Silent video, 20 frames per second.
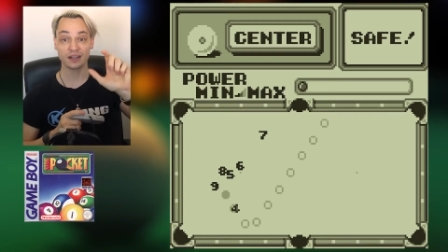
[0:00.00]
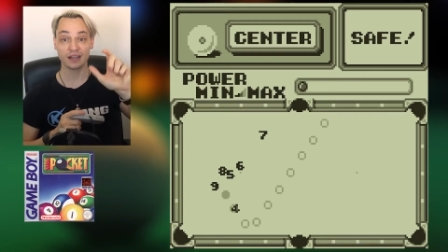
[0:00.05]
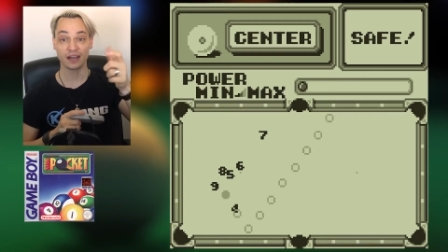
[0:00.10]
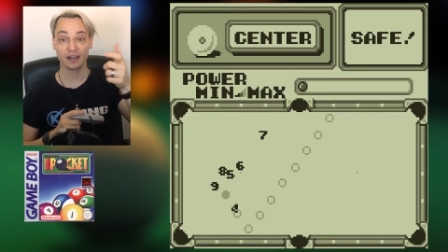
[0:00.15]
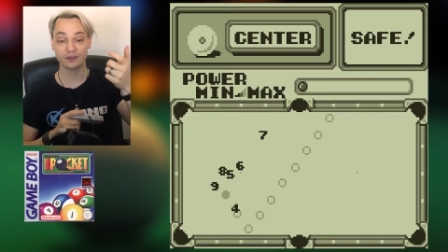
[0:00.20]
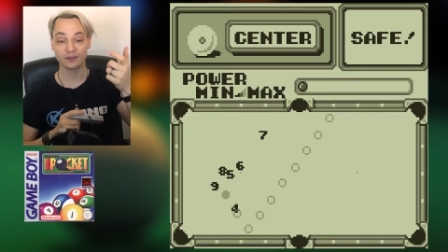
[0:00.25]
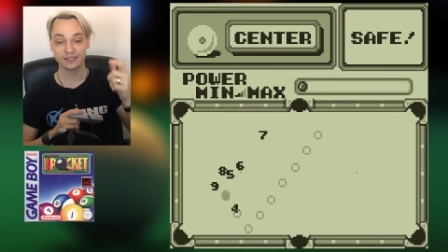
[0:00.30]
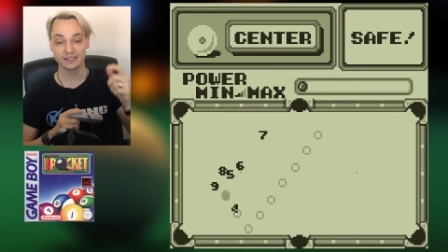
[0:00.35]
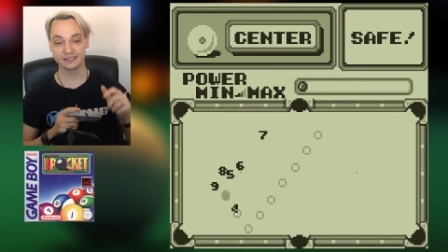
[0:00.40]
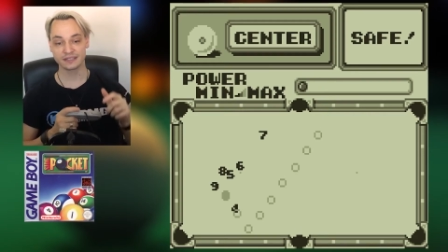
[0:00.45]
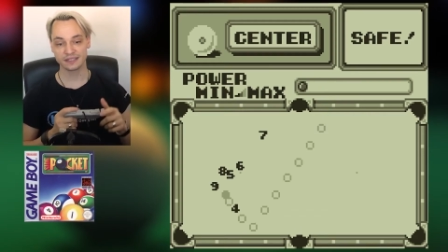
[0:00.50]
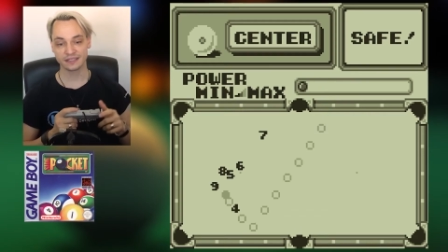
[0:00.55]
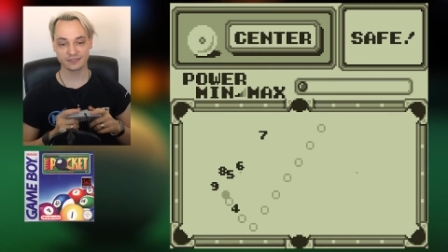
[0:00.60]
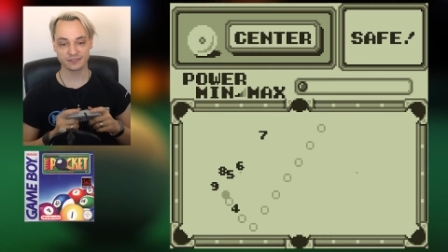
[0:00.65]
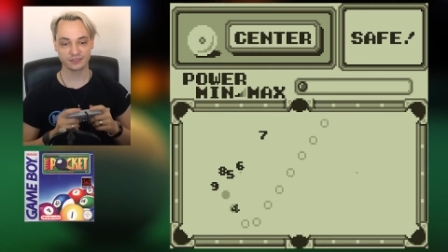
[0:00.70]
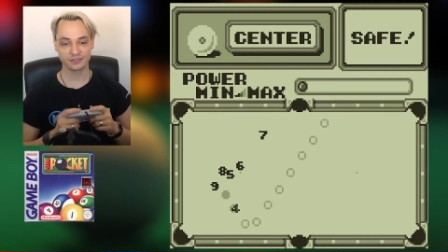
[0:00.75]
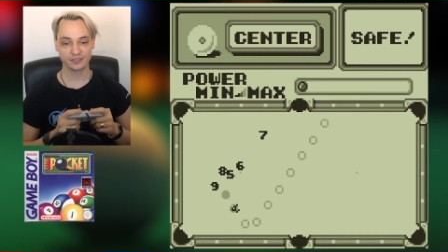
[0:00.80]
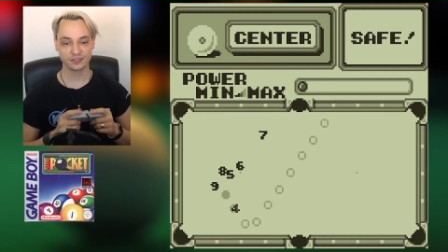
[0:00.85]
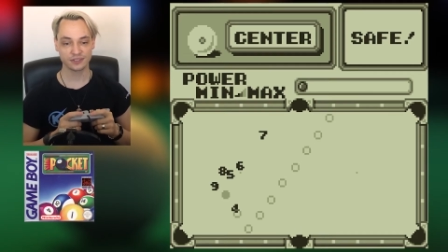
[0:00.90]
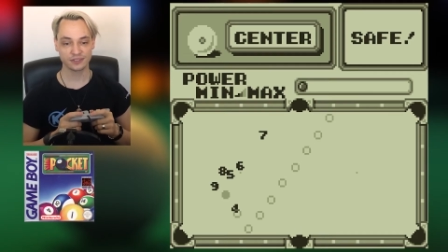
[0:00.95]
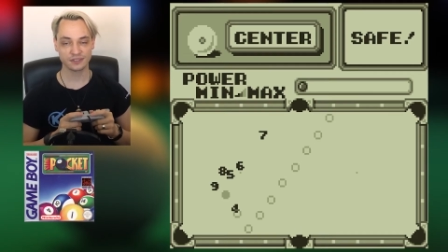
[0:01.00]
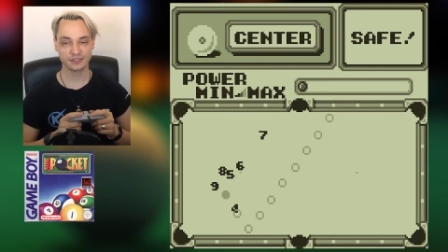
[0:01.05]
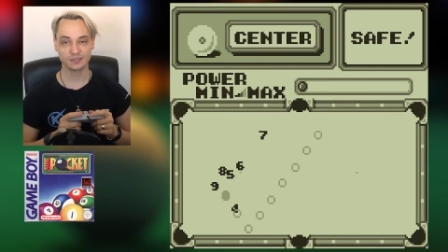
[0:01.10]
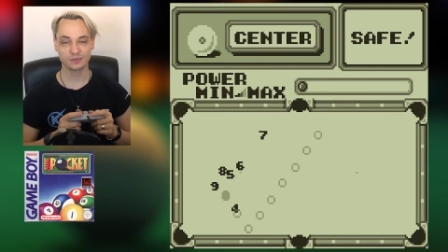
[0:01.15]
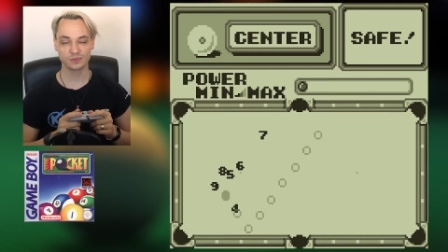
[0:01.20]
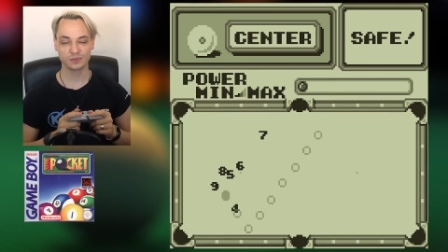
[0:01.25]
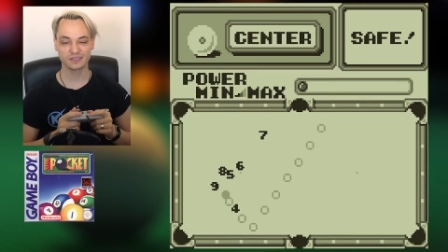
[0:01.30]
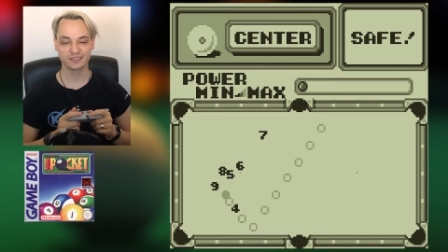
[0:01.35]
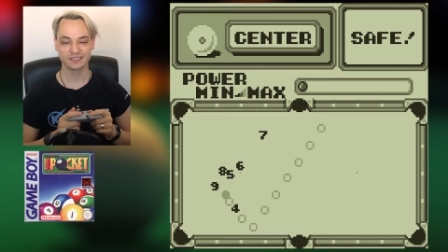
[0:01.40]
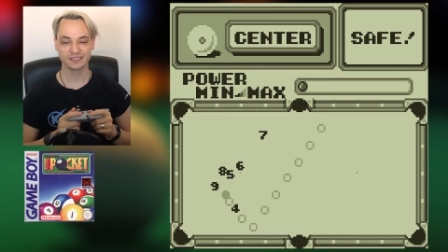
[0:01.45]
how it turned,
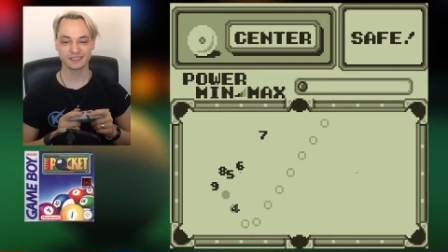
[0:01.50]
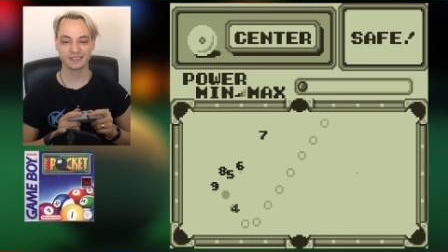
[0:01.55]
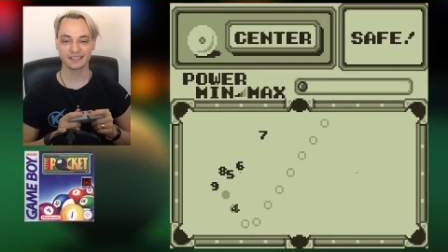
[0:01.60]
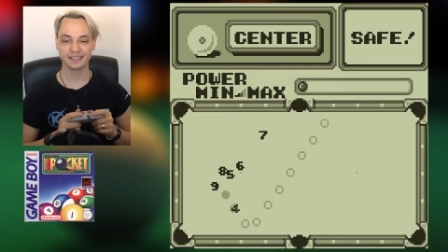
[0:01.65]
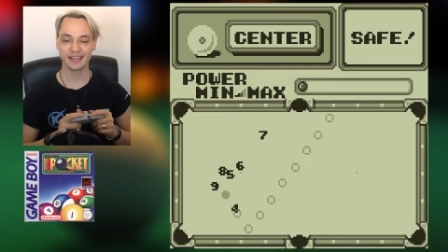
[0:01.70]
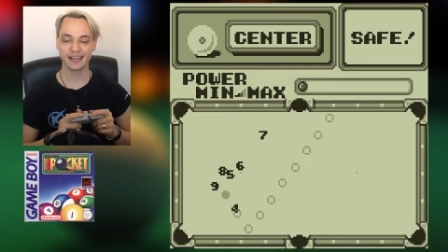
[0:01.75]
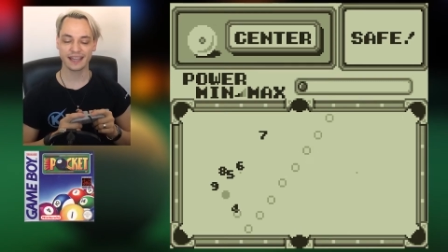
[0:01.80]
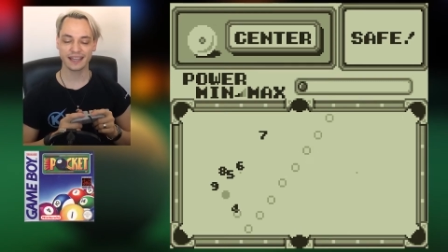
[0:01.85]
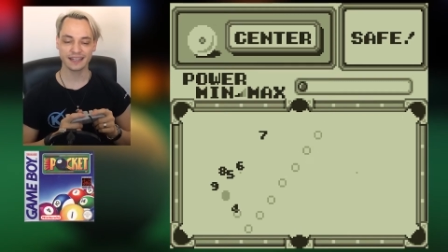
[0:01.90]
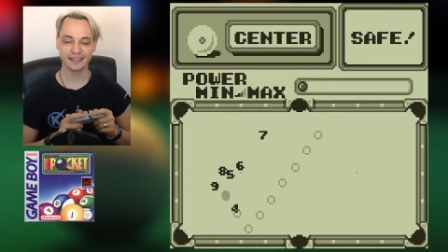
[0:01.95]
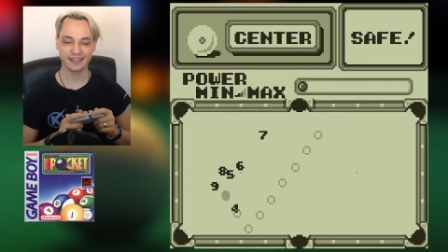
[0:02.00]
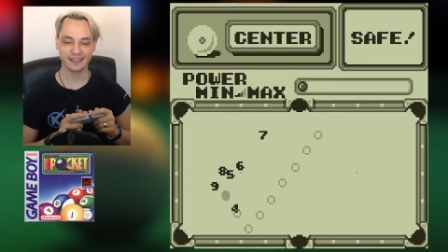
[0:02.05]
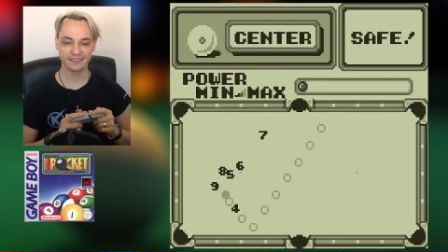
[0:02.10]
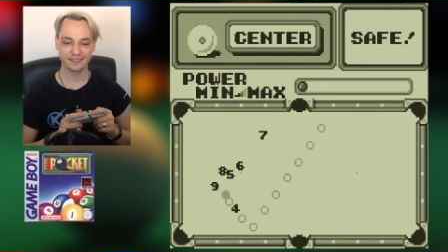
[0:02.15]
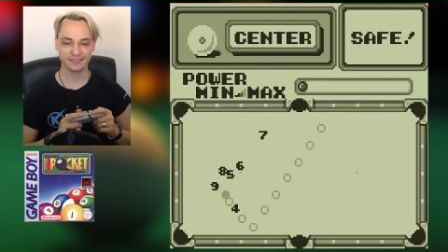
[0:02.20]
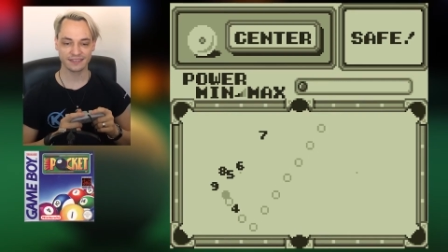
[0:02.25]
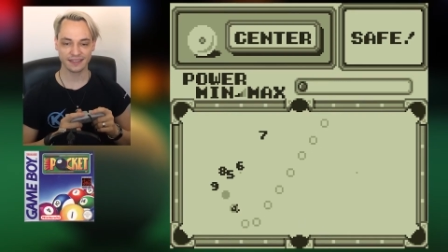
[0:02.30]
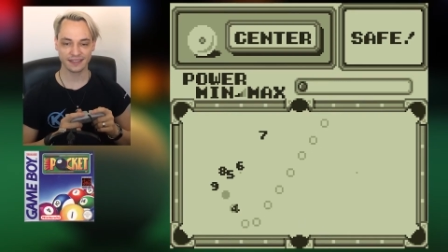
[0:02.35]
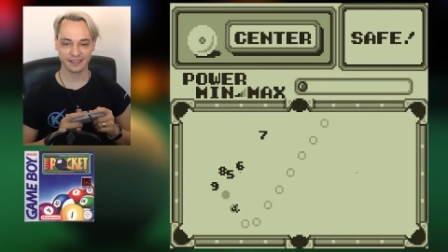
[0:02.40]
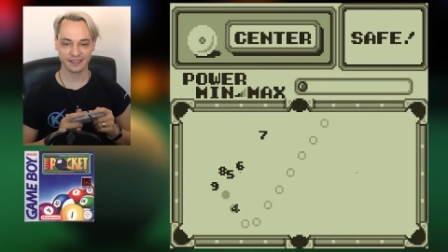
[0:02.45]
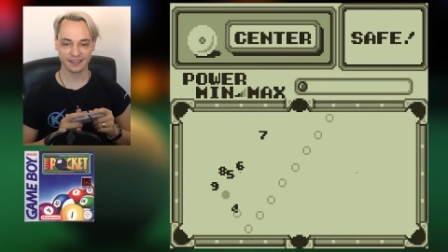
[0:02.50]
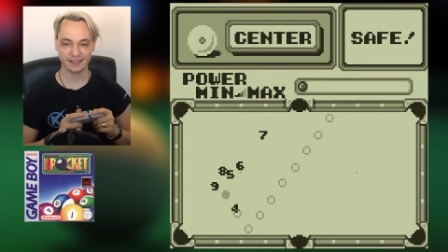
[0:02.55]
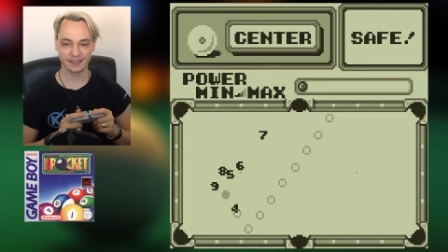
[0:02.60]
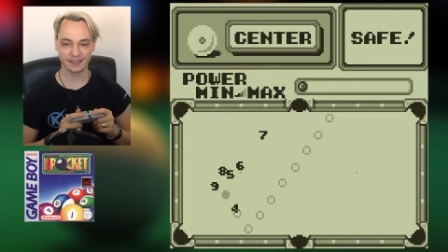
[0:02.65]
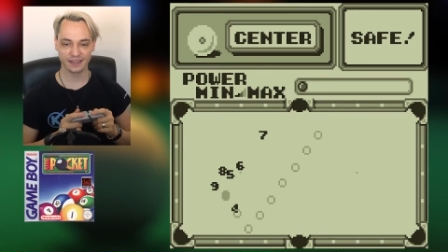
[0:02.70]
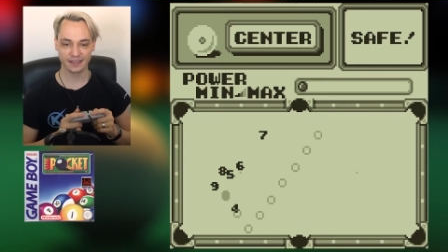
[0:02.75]
it was the 9, I think.